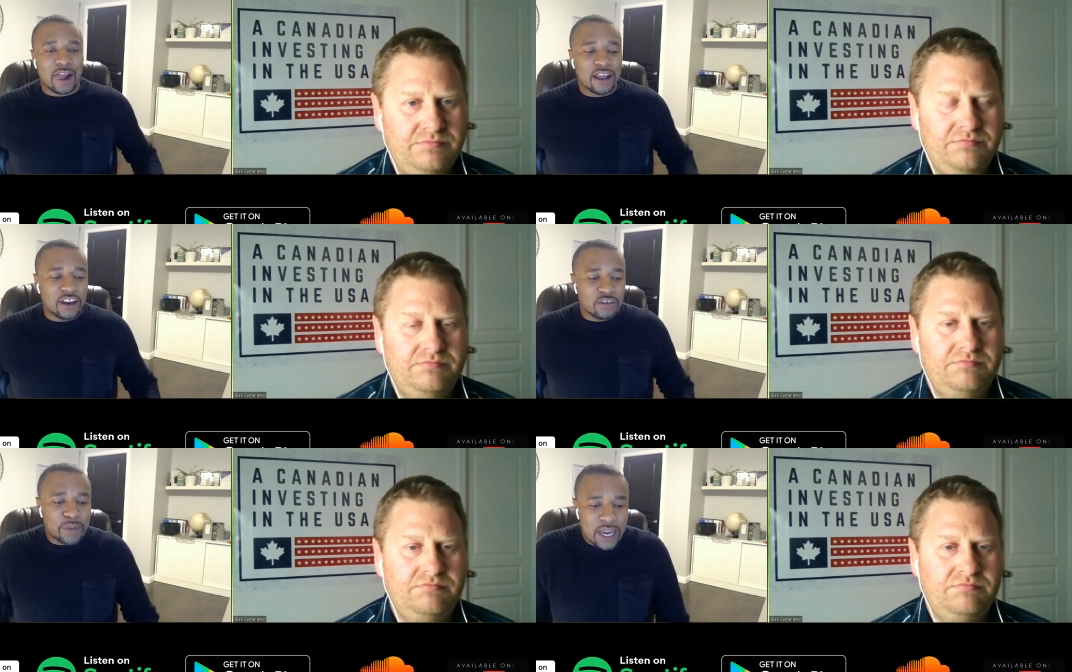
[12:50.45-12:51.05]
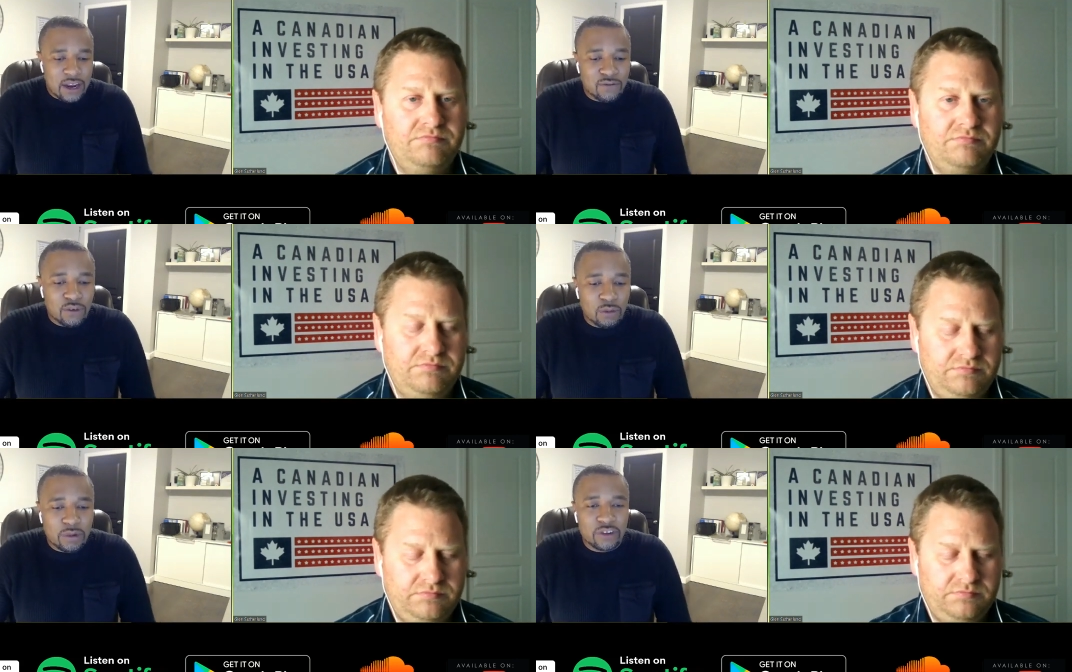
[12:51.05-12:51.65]
Speaker 1: It is
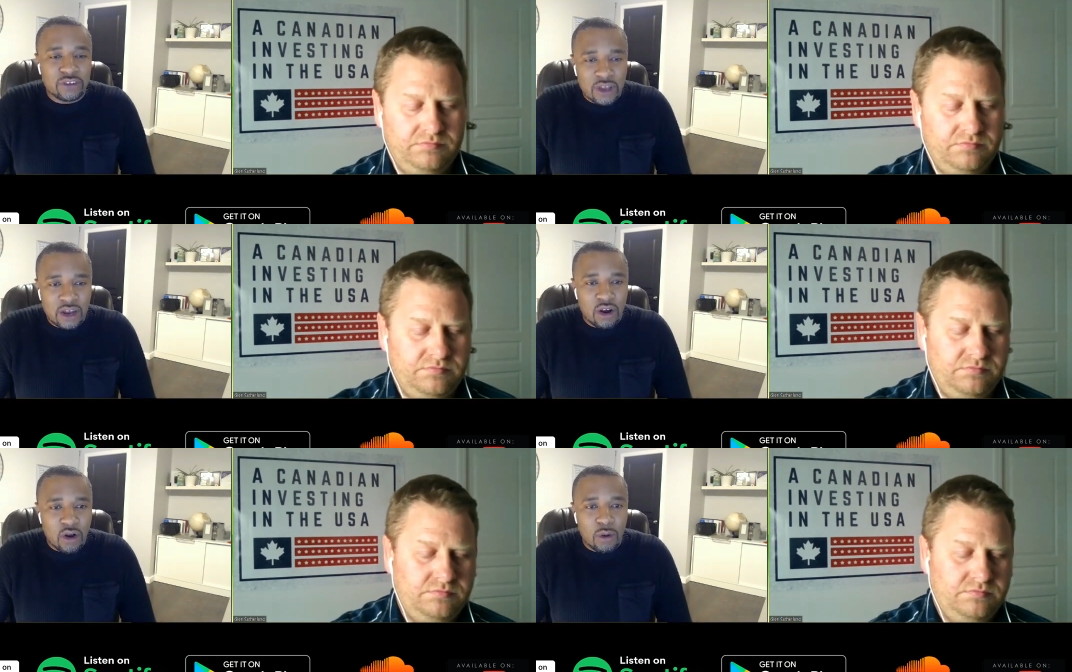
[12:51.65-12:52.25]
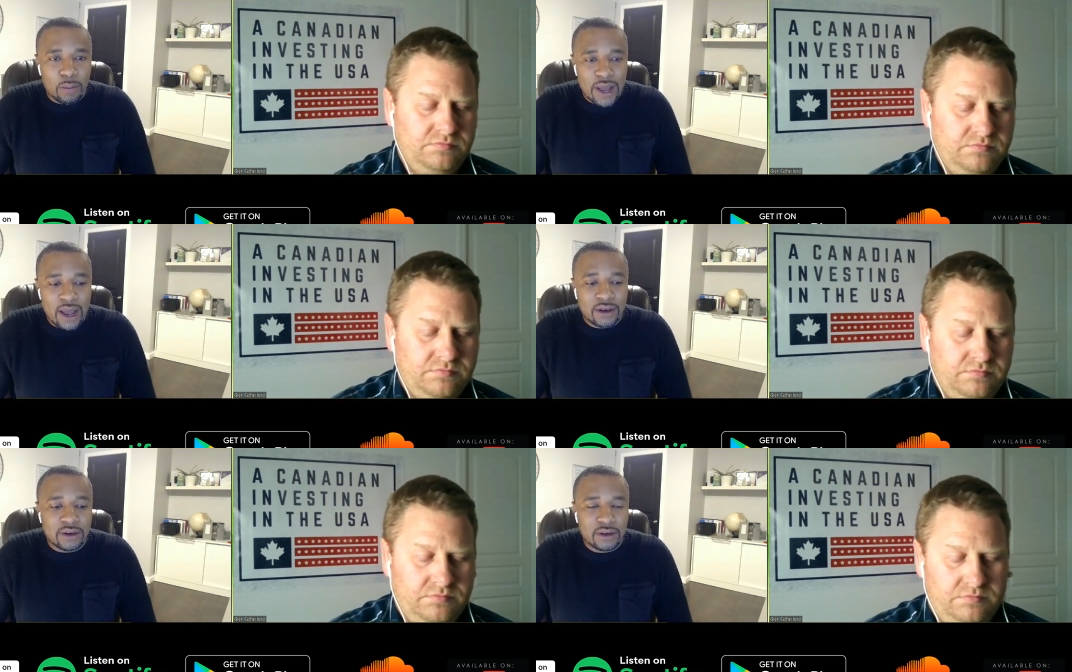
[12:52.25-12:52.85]
painful, but it's not all
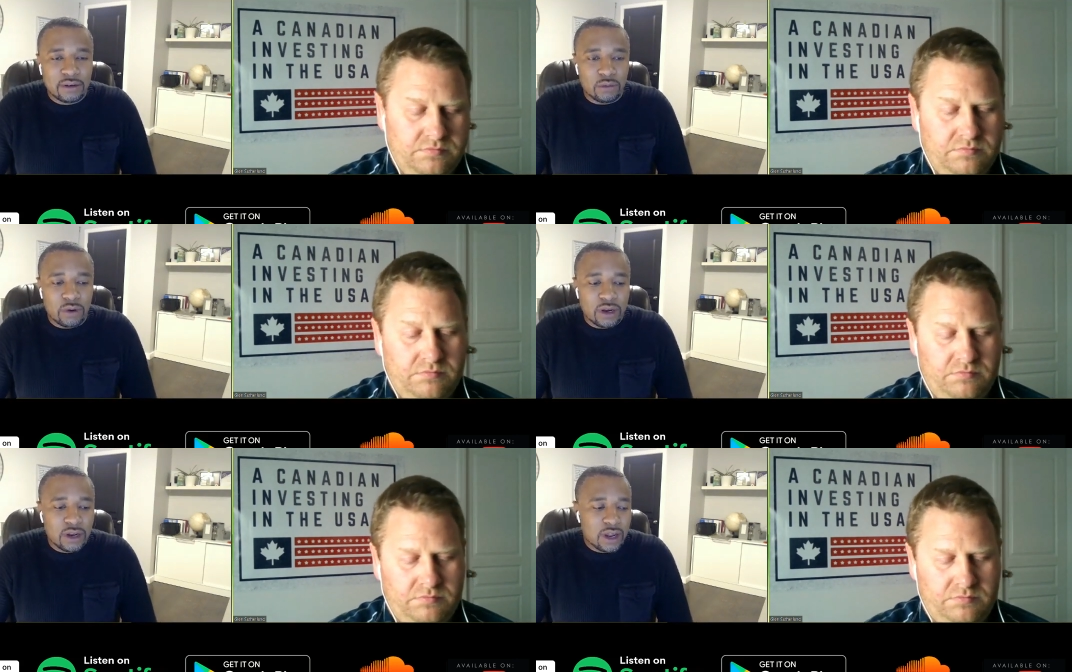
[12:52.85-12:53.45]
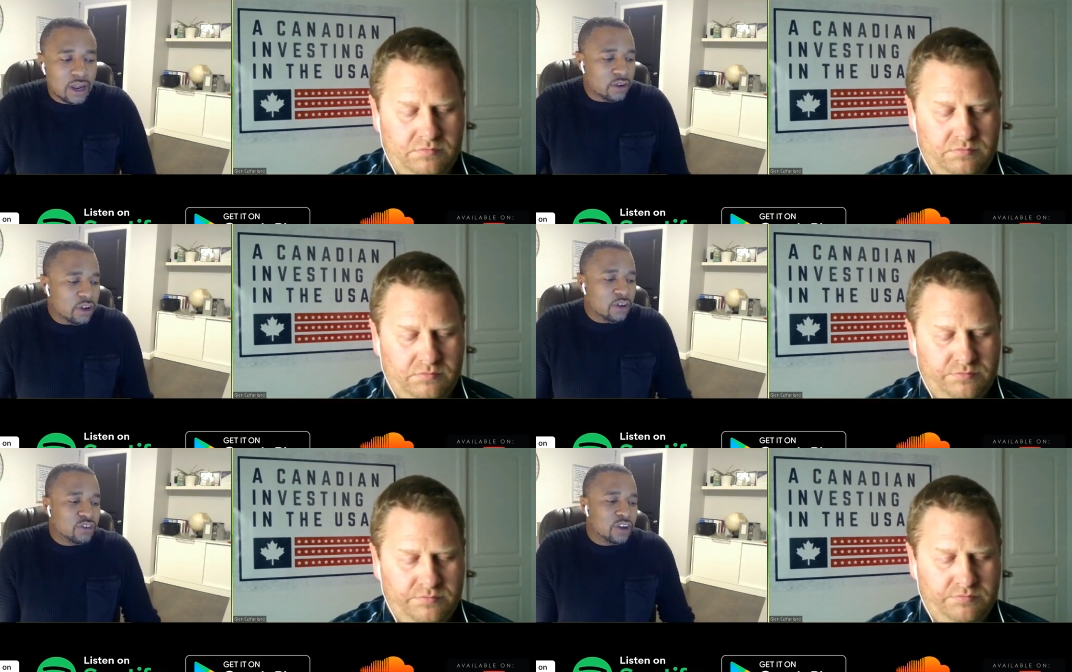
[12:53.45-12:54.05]
bad, right? Here,
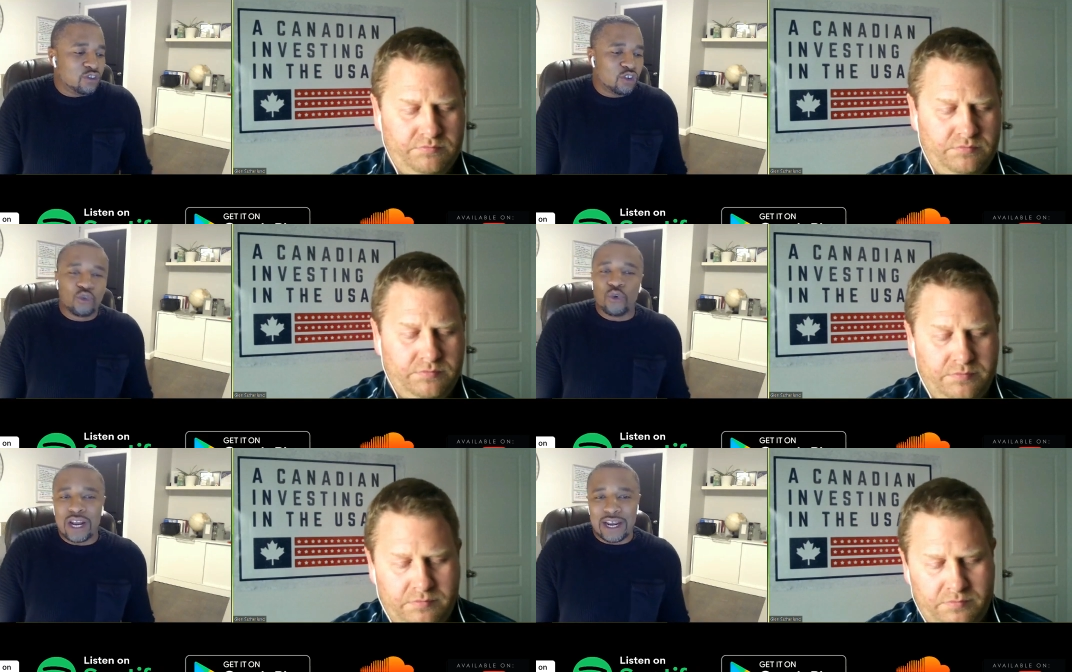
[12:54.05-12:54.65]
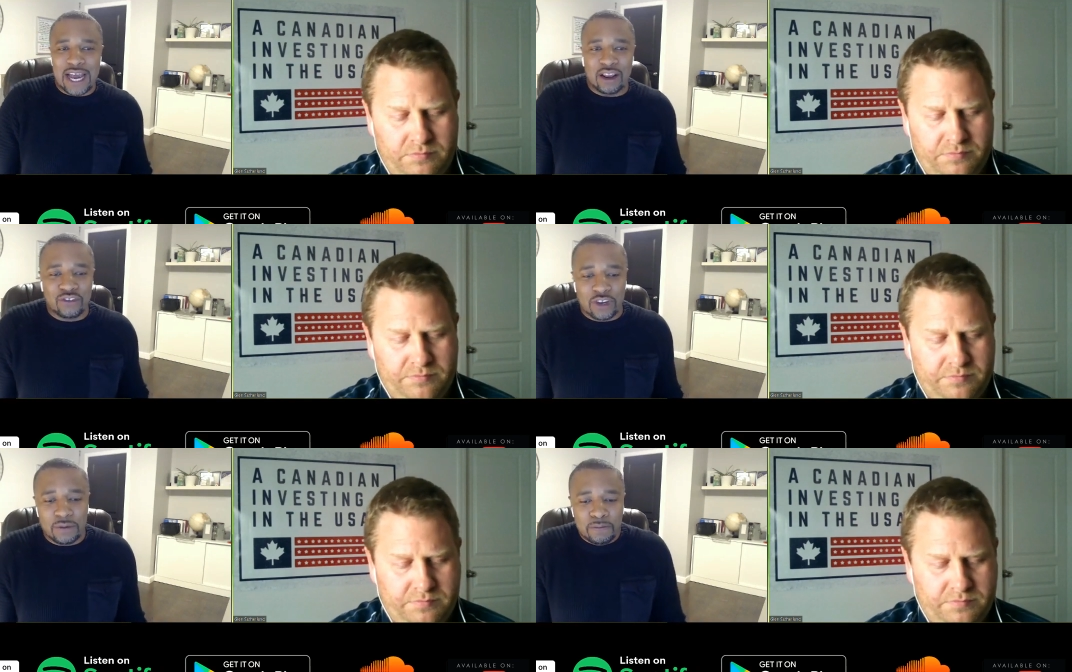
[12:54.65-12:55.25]
here's a, here's a great analogy.